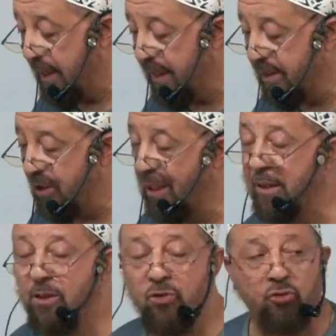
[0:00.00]
is
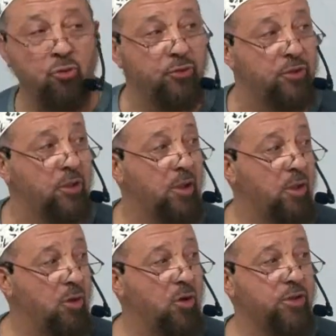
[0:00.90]
telling the truth
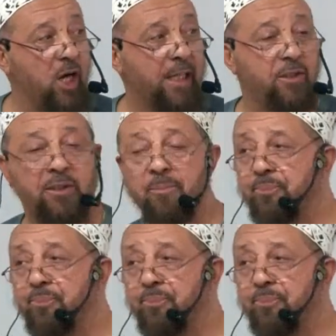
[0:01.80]
or not.